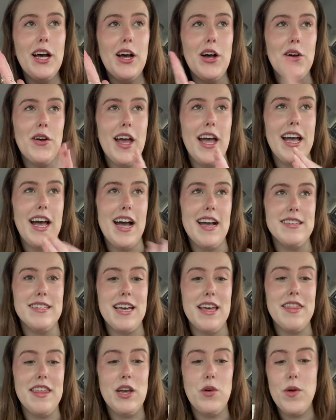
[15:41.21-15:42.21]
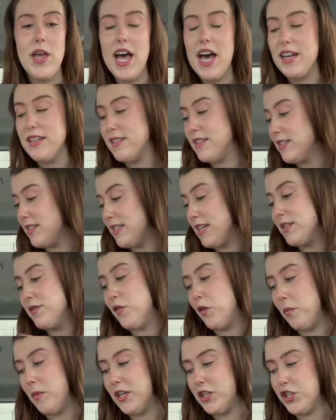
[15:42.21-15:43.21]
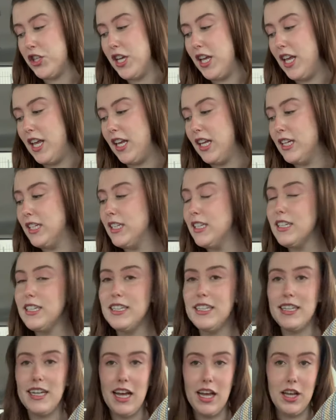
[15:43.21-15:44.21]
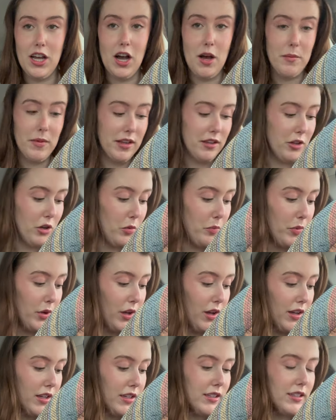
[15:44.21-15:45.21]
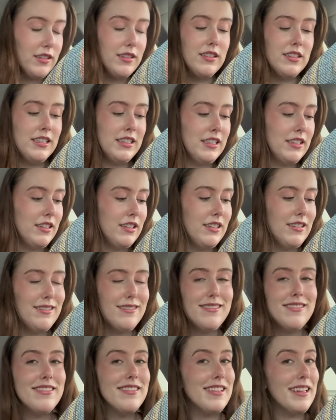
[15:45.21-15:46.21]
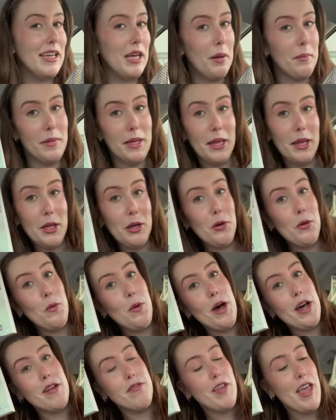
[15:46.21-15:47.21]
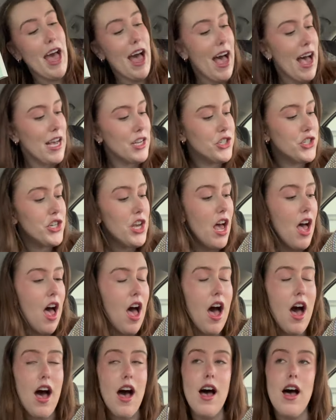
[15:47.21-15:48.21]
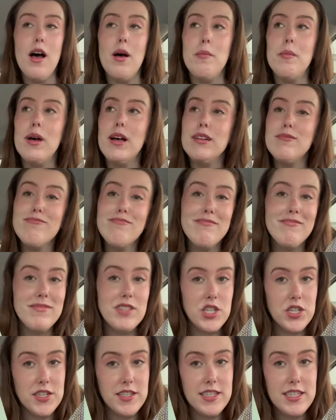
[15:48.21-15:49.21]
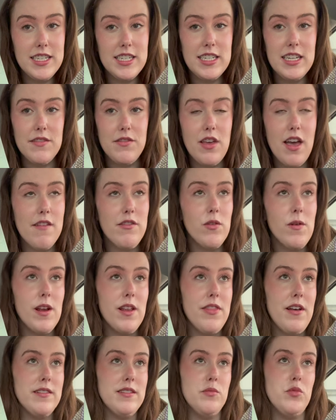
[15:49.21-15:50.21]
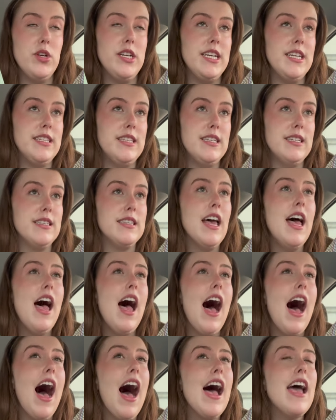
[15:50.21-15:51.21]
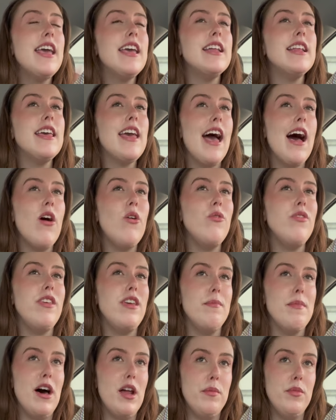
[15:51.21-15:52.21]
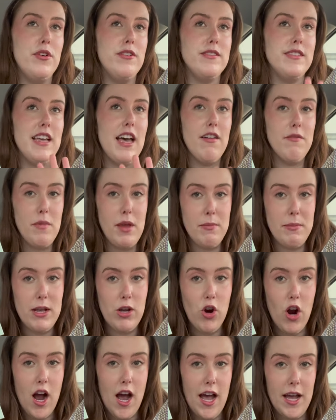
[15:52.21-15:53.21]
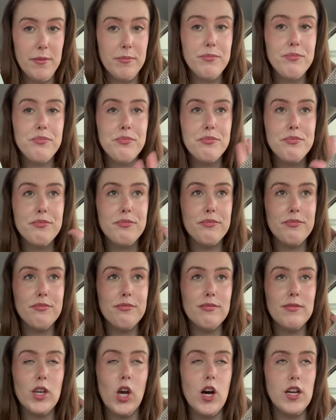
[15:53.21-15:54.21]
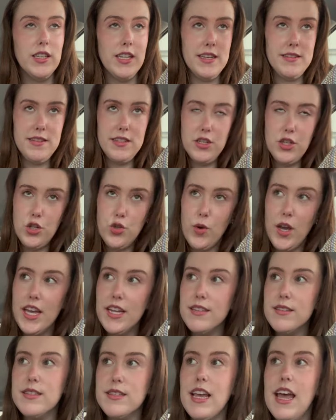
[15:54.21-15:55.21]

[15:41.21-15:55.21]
Okay guys, I think we had a successful mission. I got my little book, got my little wad of cash. Um, seriously, if you haven't read A Thousand Boy Kisses, I can count the amount of books that have made me cry on less than two hands.